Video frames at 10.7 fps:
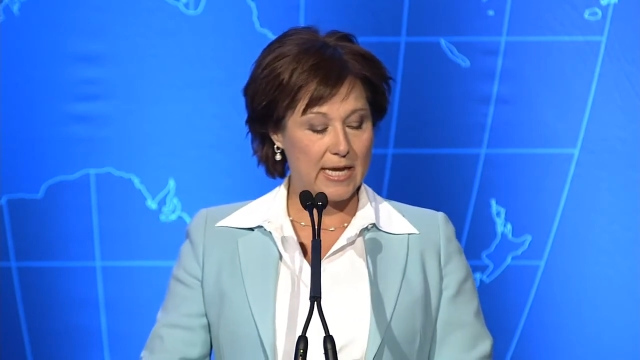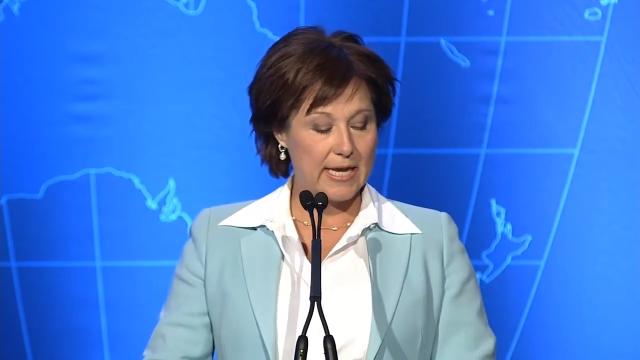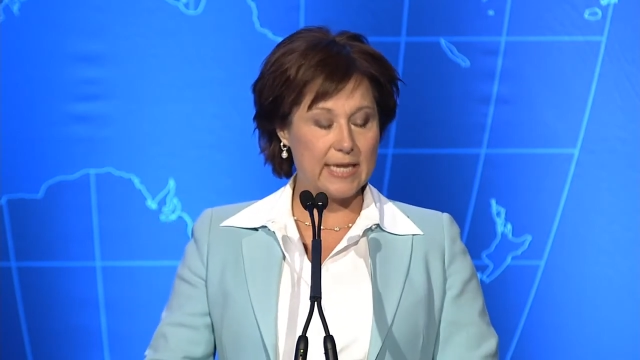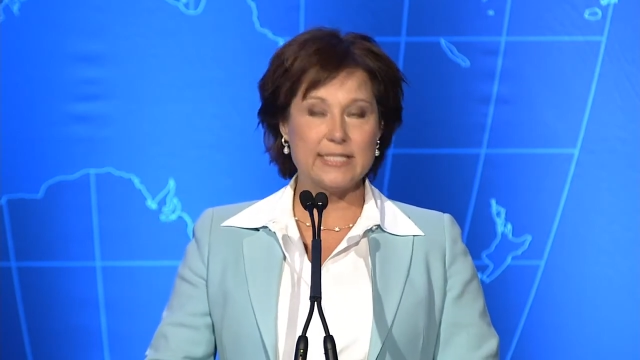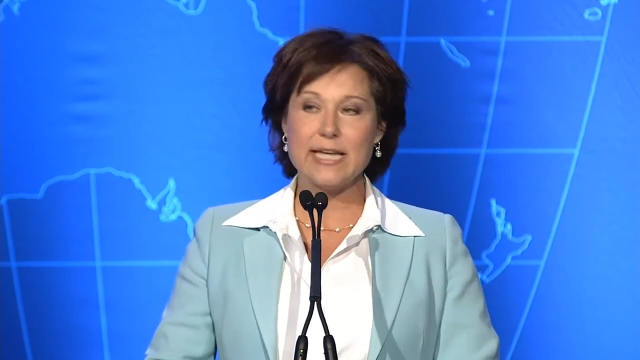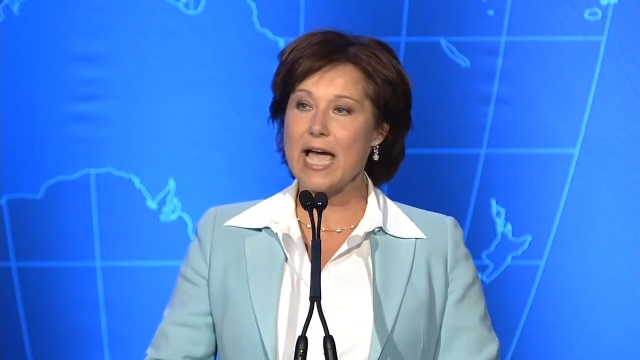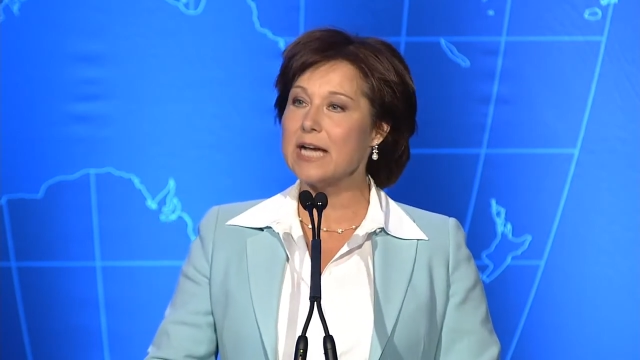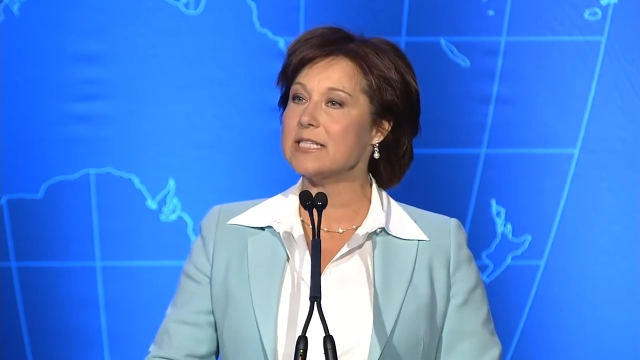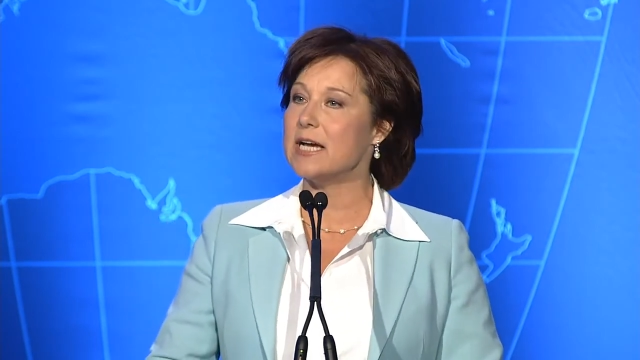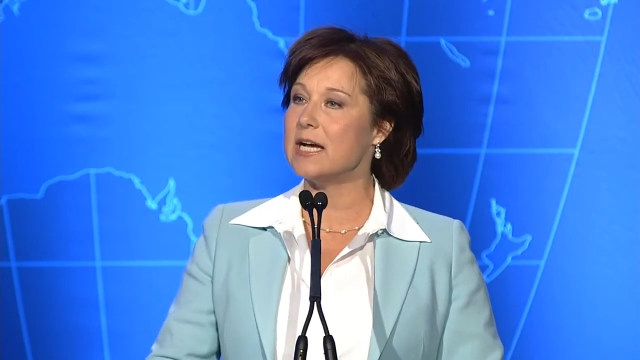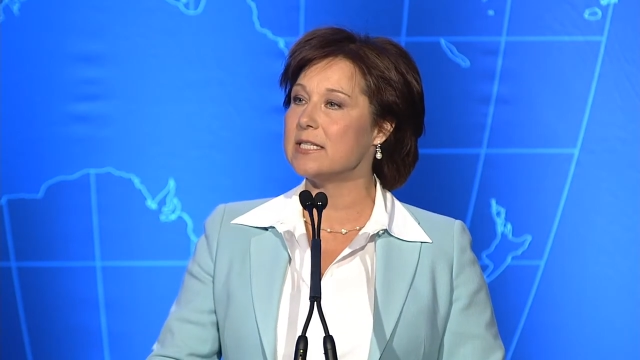in
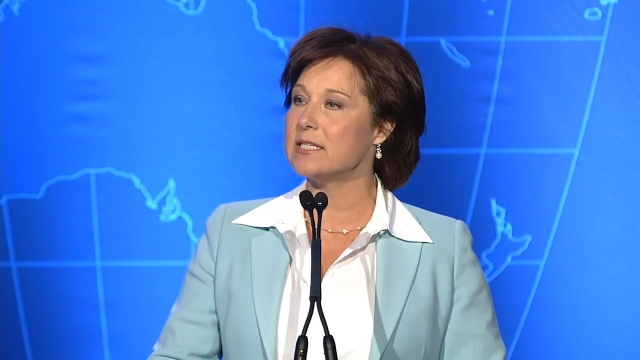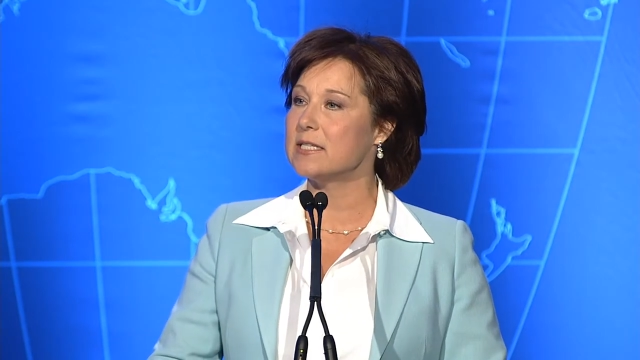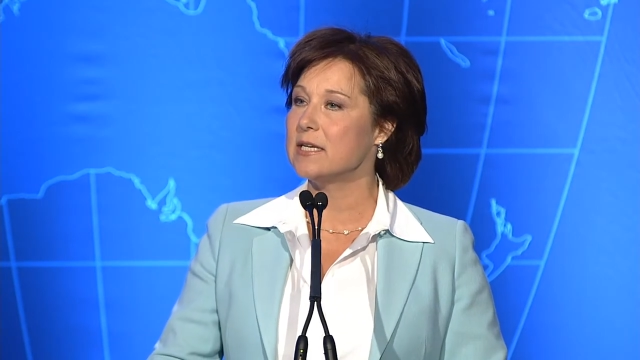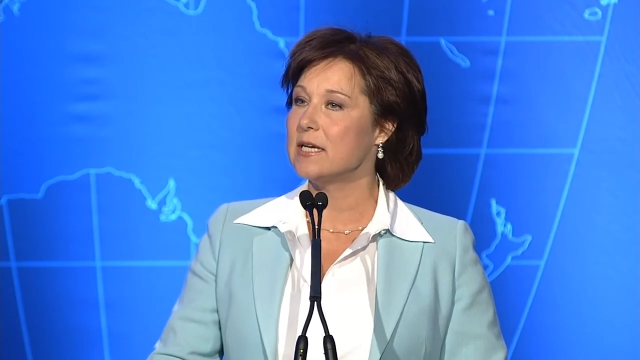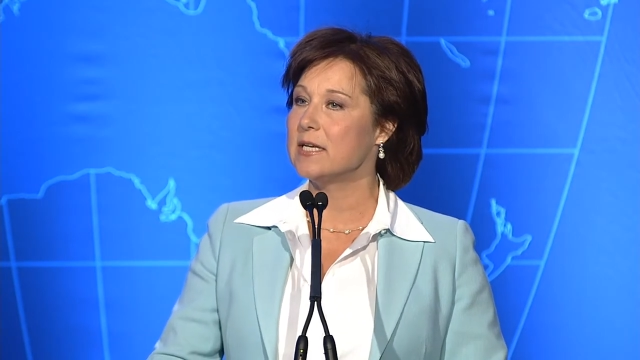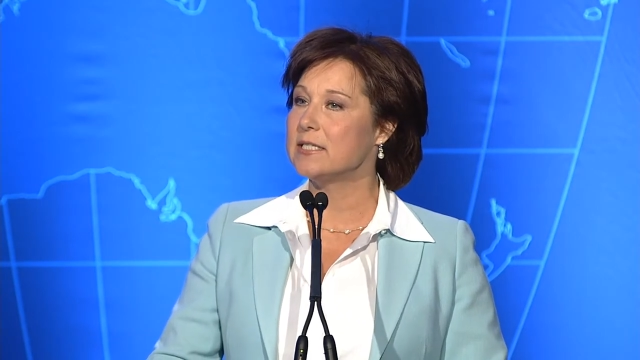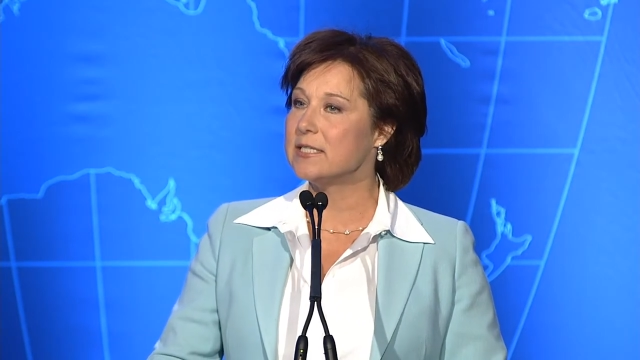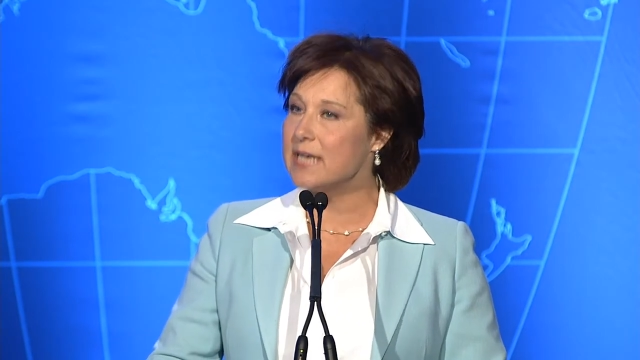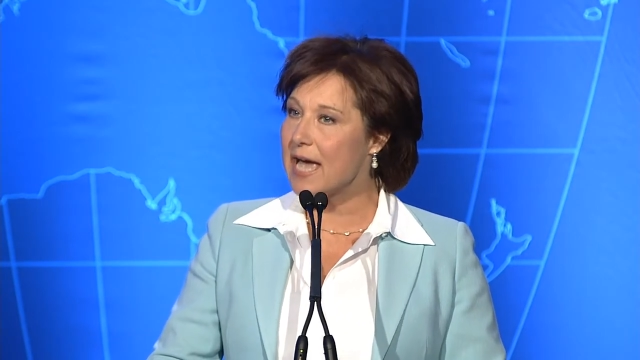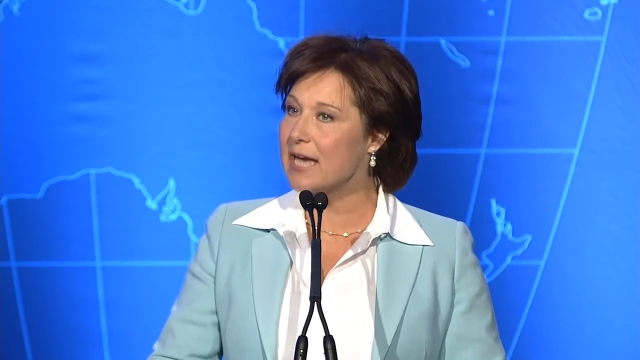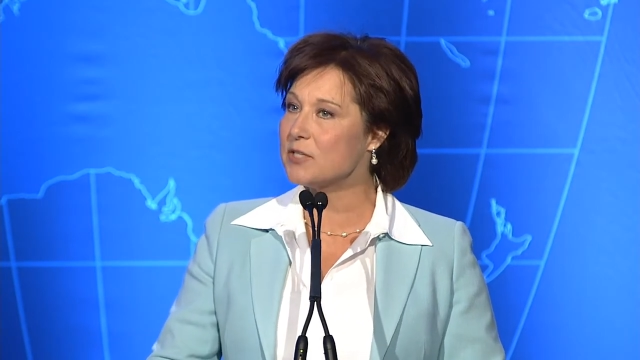tax cuts to
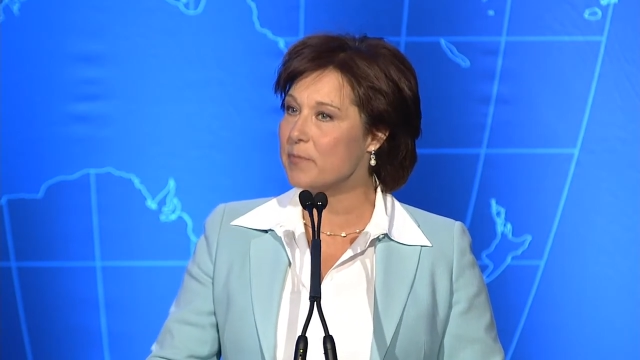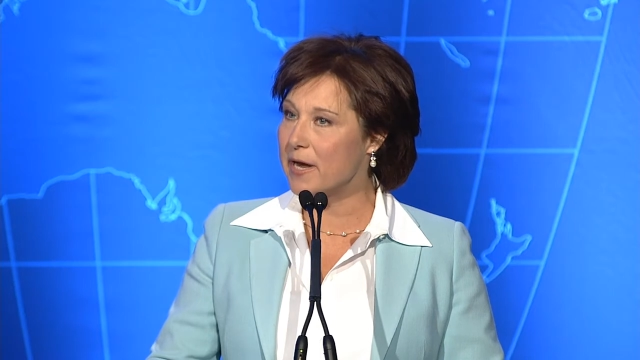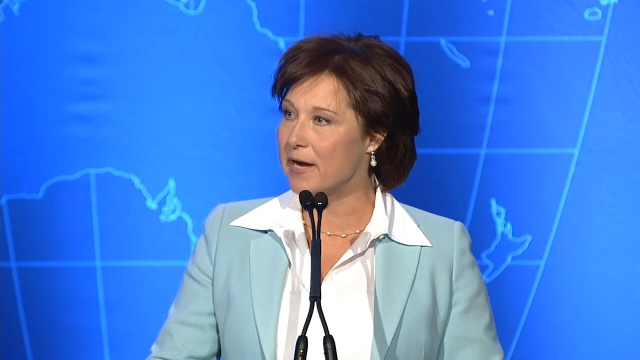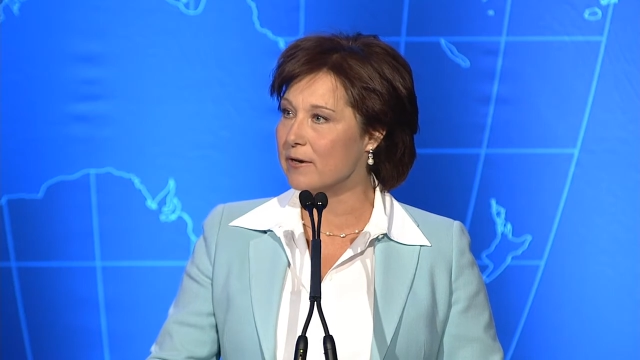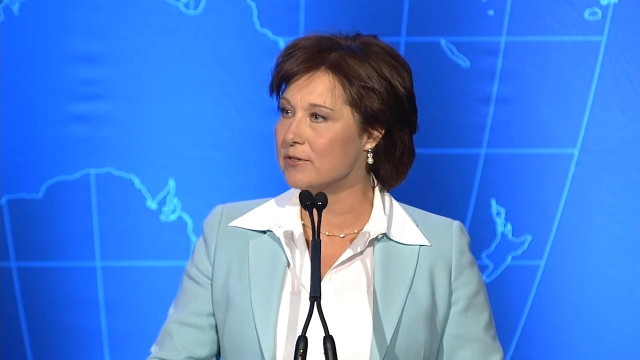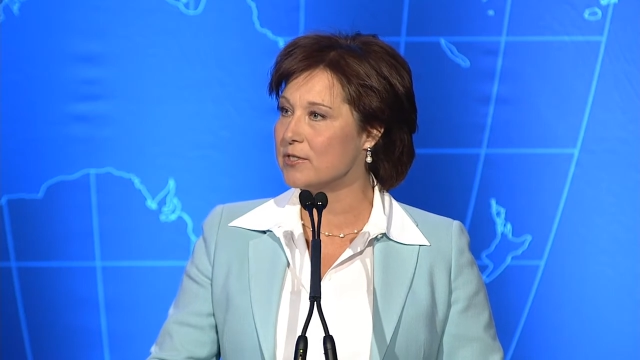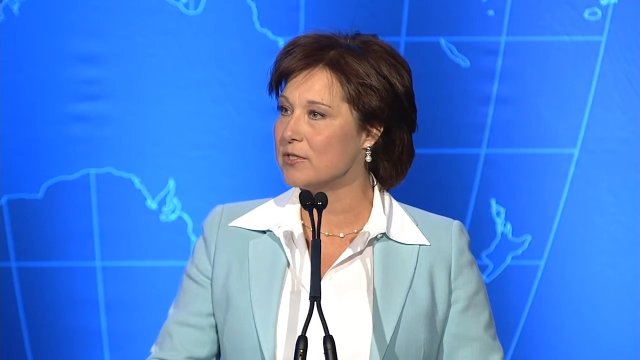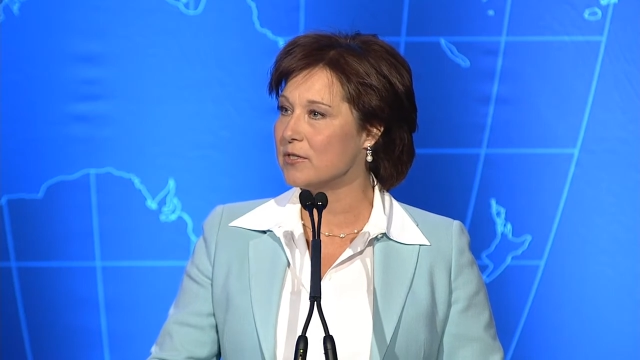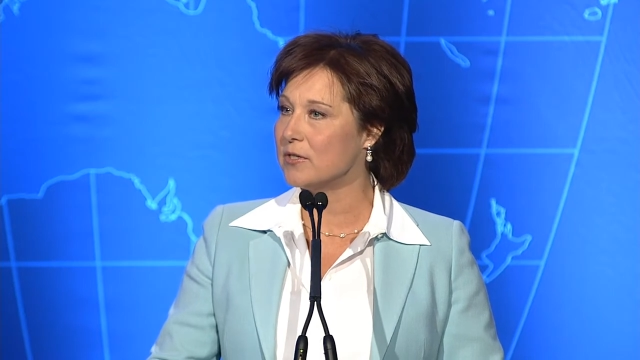taxpayers